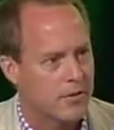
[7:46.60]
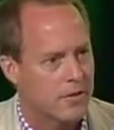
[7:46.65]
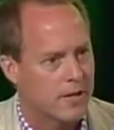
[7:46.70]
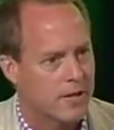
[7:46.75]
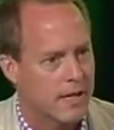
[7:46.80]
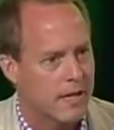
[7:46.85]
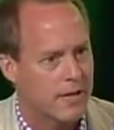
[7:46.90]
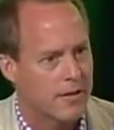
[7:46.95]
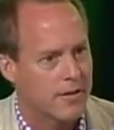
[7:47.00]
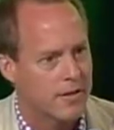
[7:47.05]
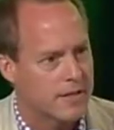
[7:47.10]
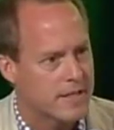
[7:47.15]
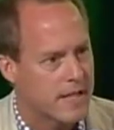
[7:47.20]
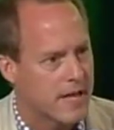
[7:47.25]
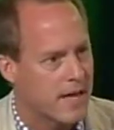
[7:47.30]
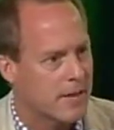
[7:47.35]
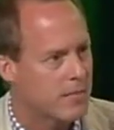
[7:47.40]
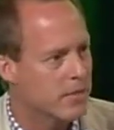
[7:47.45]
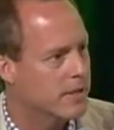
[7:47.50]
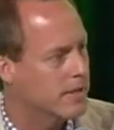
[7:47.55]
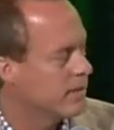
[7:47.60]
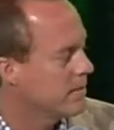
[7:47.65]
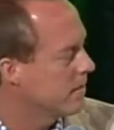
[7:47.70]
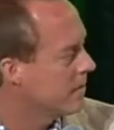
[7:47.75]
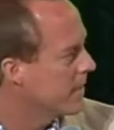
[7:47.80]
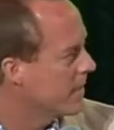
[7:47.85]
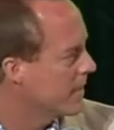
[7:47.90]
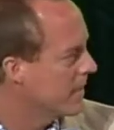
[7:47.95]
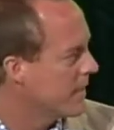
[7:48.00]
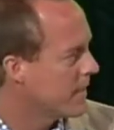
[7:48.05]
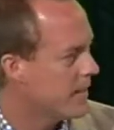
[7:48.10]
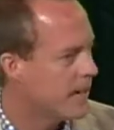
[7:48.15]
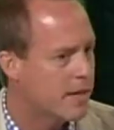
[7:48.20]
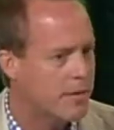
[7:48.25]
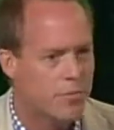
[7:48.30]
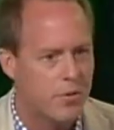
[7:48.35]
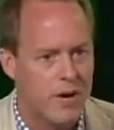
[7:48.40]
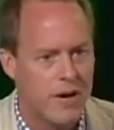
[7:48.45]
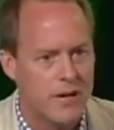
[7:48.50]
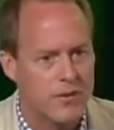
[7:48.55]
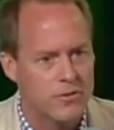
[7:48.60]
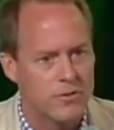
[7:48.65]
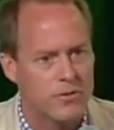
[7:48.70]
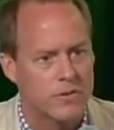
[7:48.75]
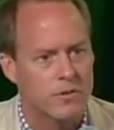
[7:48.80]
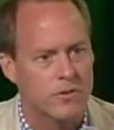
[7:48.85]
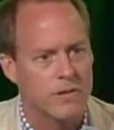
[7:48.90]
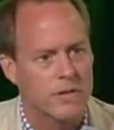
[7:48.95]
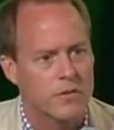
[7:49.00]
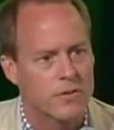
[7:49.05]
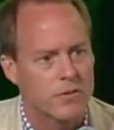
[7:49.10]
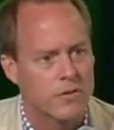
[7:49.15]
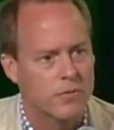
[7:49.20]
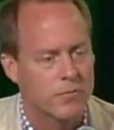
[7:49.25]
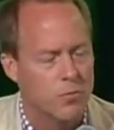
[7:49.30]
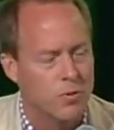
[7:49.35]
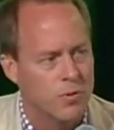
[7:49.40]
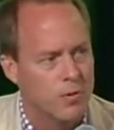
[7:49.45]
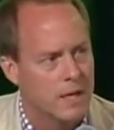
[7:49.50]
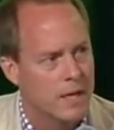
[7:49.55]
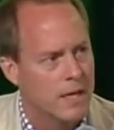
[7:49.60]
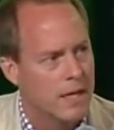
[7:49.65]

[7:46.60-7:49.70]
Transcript: can get it in the tablet, in any browser, and so forth.